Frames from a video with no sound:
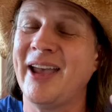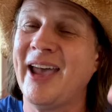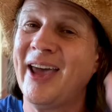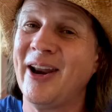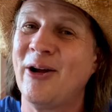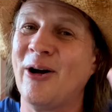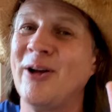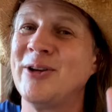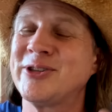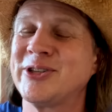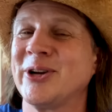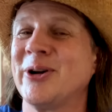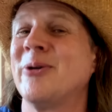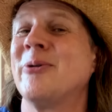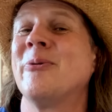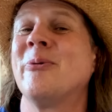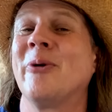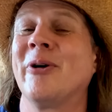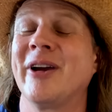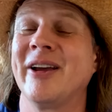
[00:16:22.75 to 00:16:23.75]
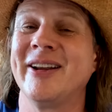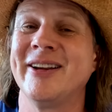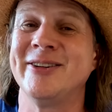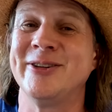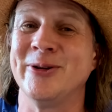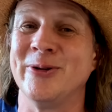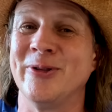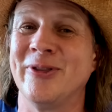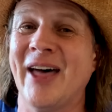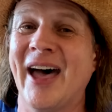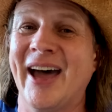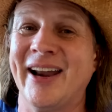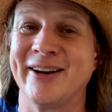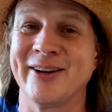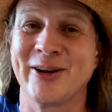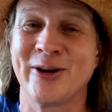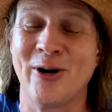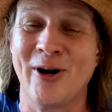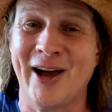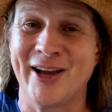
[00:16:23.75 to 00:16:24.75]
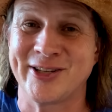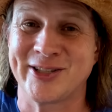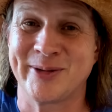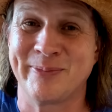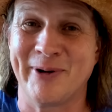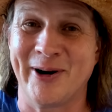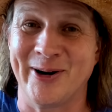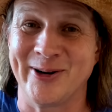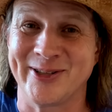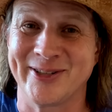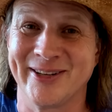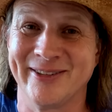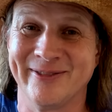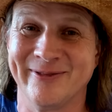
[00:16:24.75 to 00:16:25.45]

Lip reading: and also we're going to do that cost part.